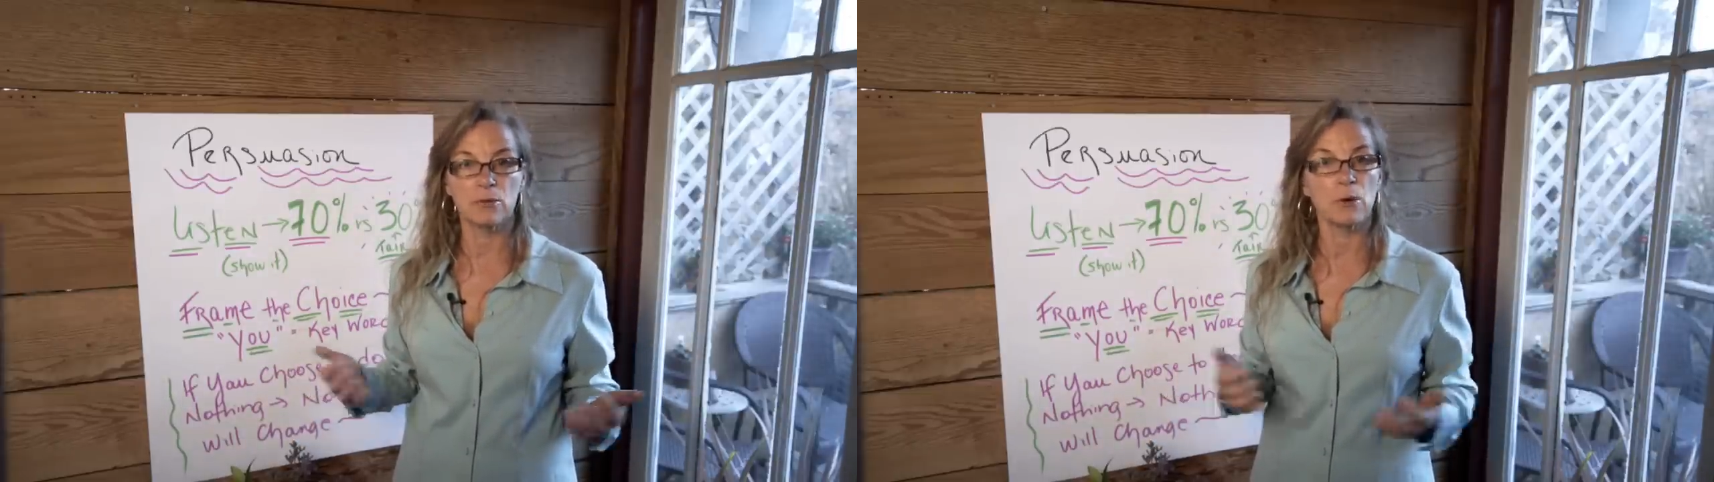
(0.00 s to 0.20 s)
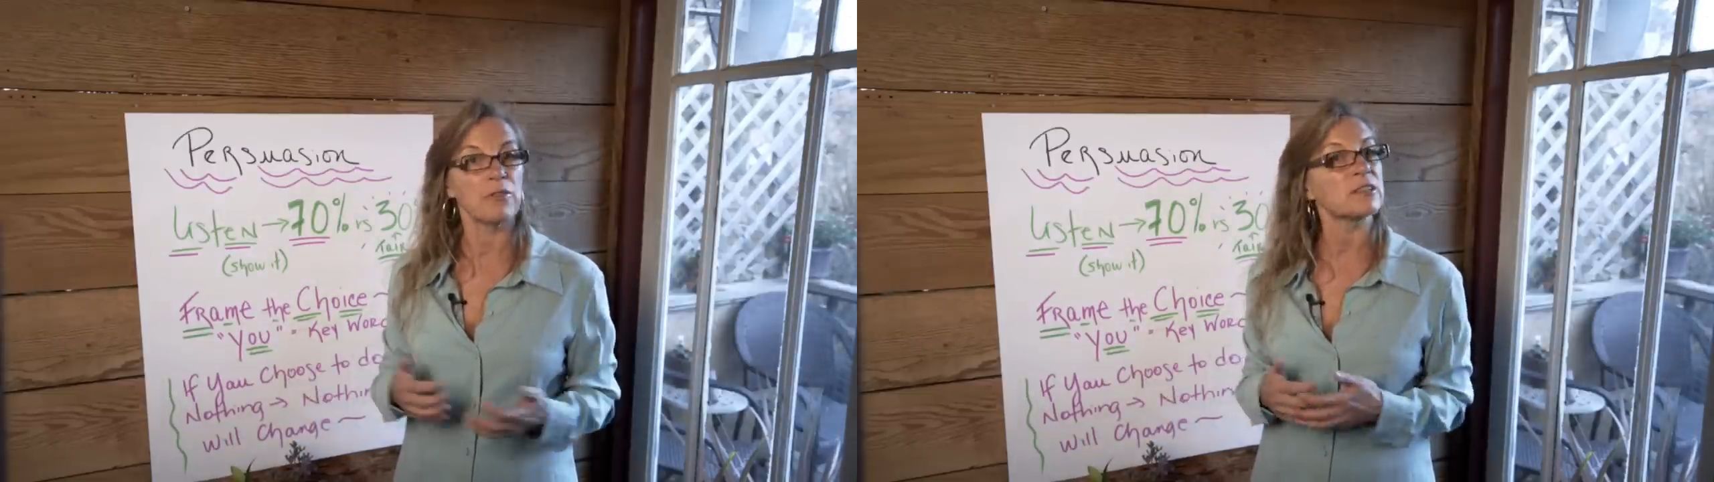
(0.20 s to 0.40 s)

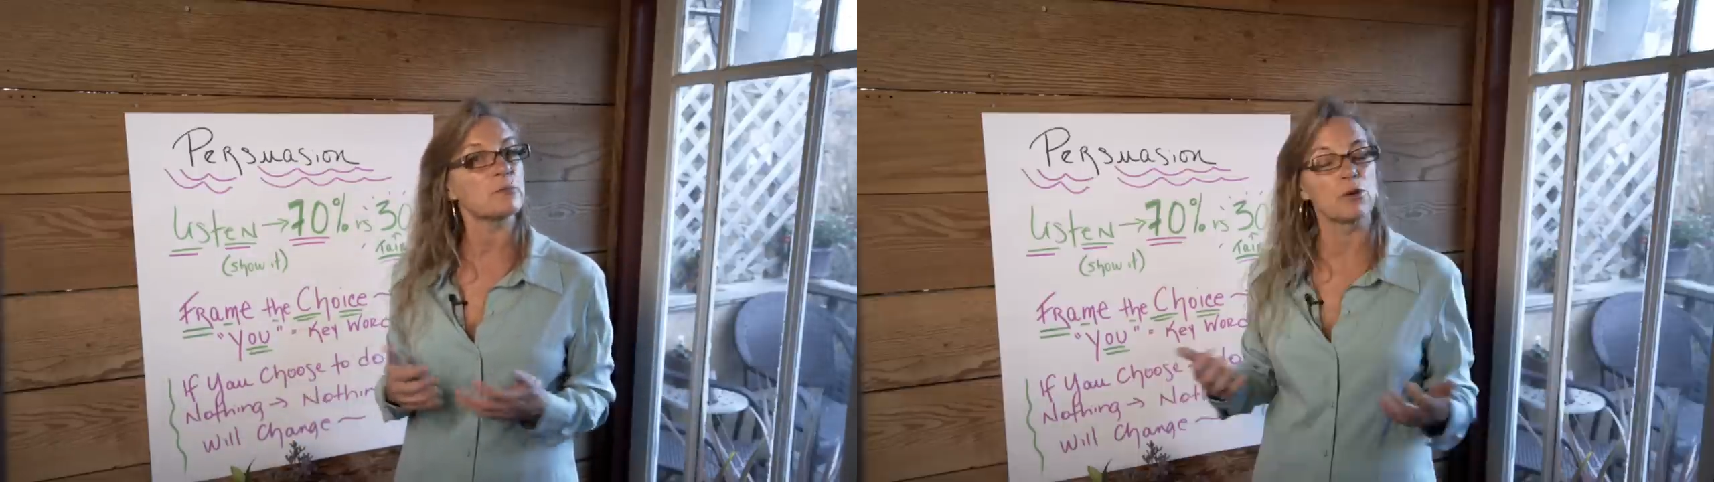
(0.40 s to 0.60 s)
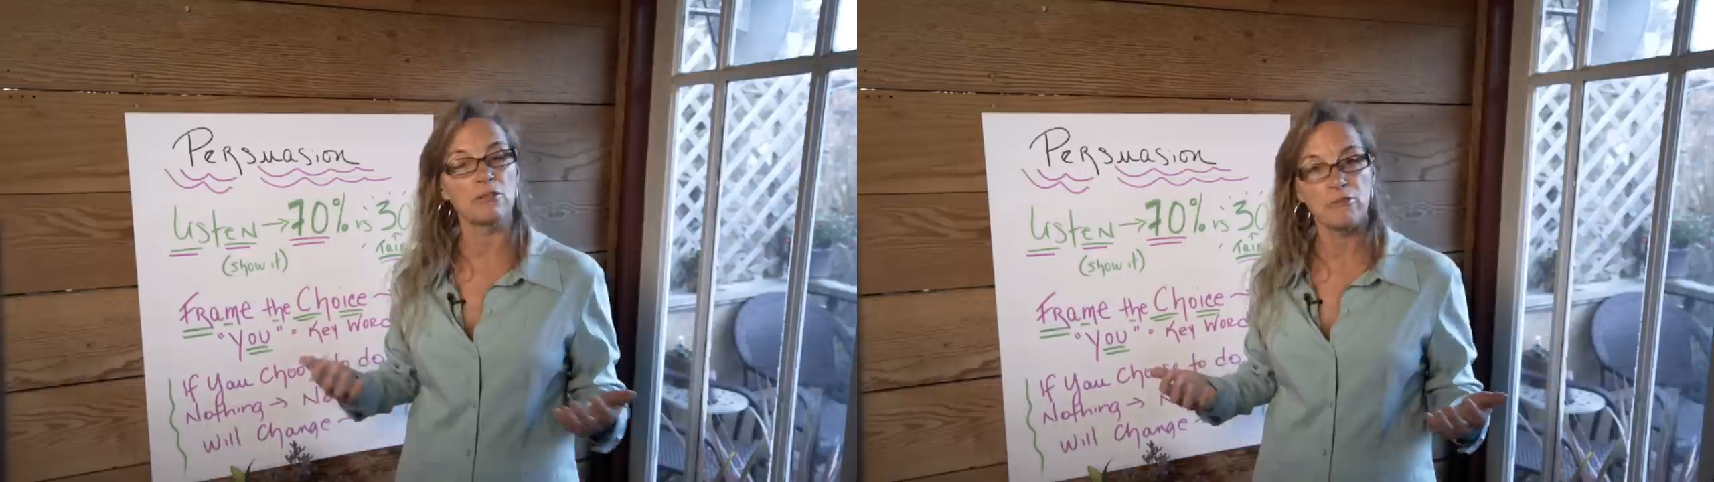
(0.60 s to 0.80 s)
one that's
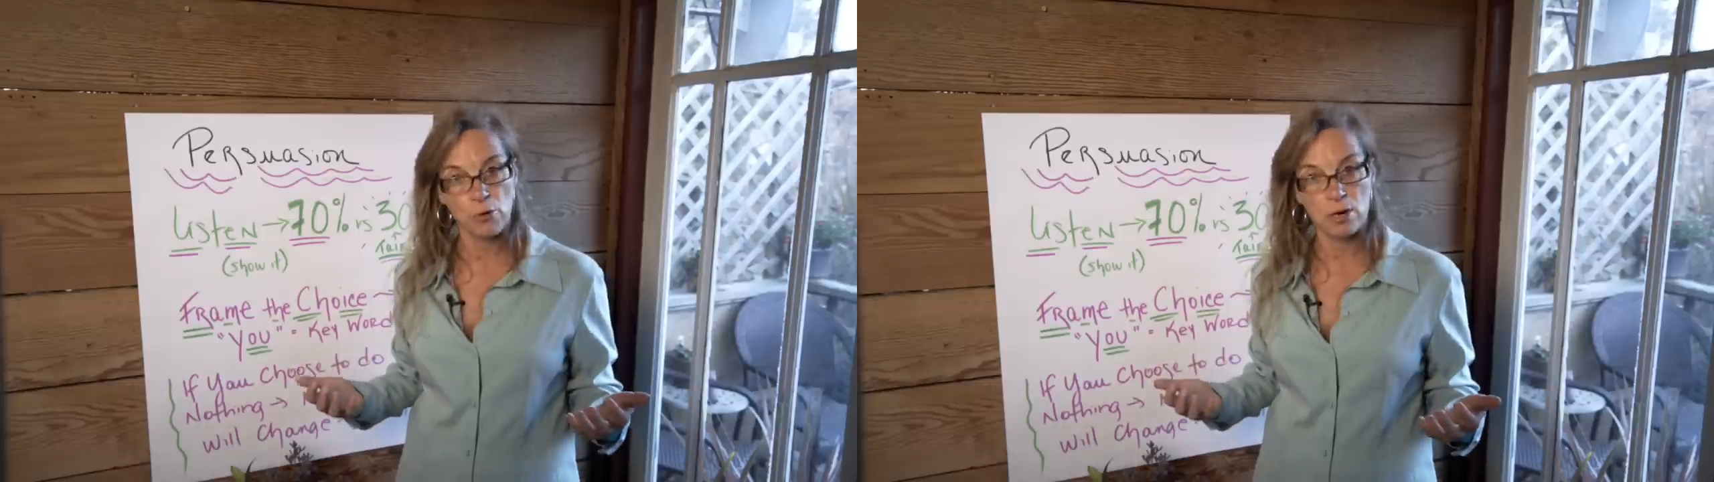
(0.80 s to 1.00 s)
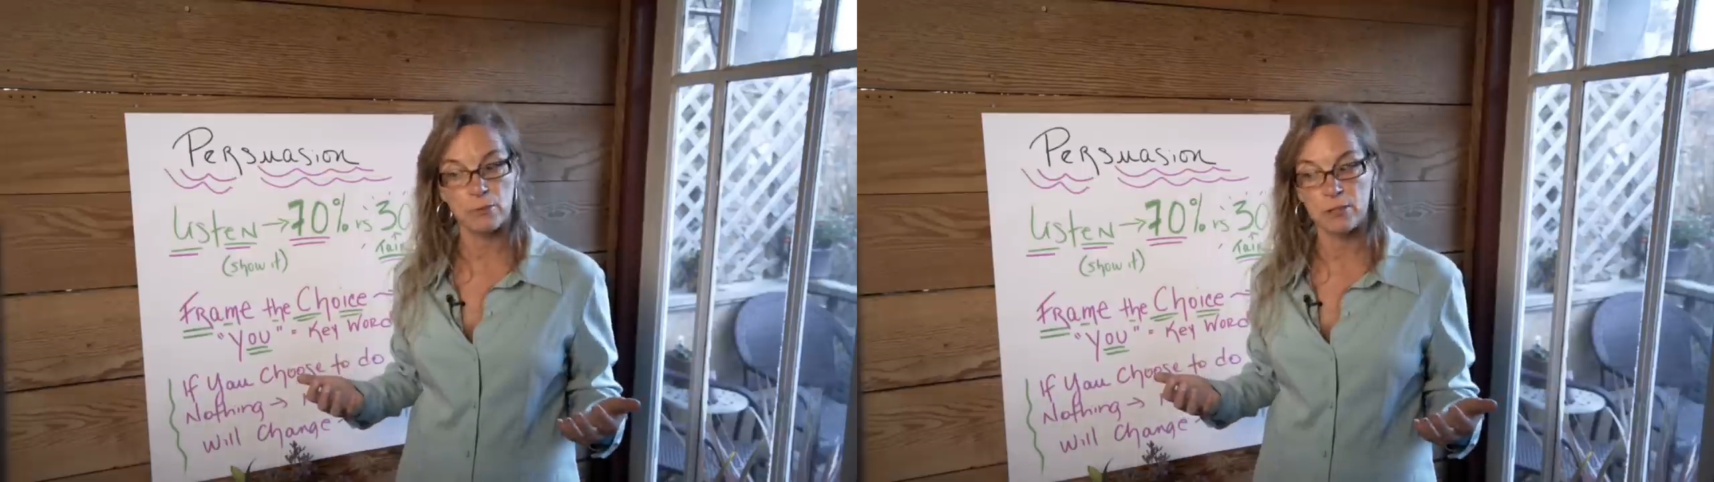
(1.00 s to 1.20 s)
more
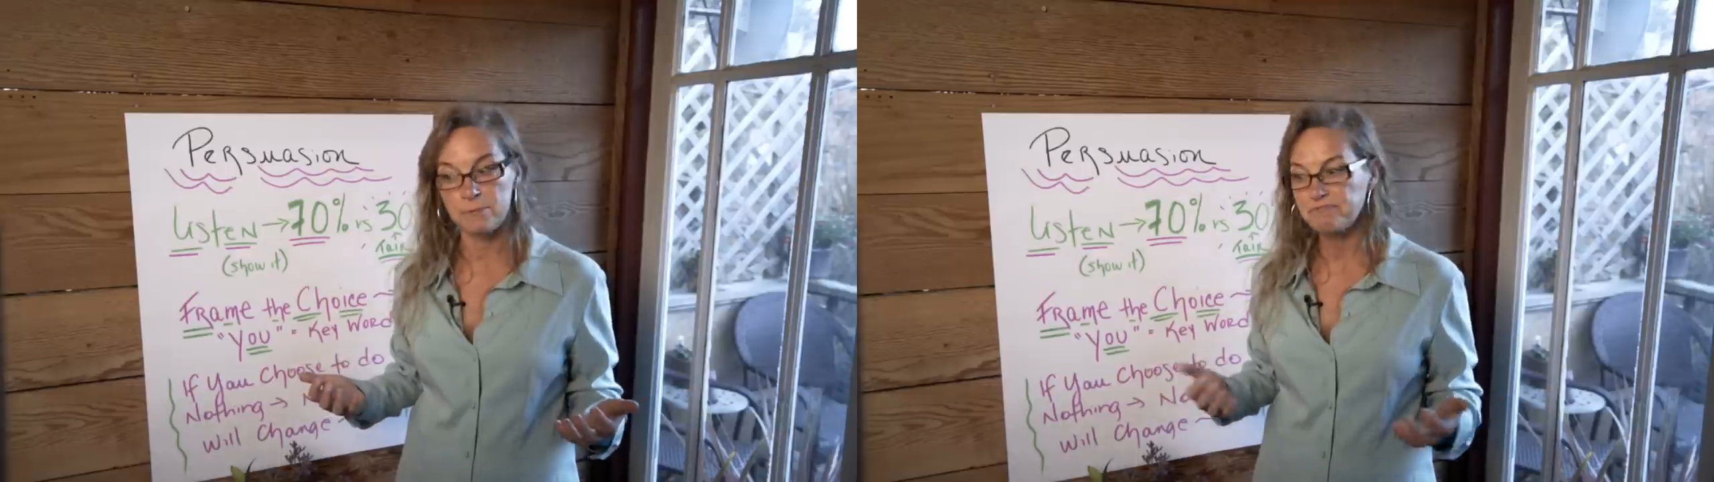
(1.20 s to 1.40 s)
affordable.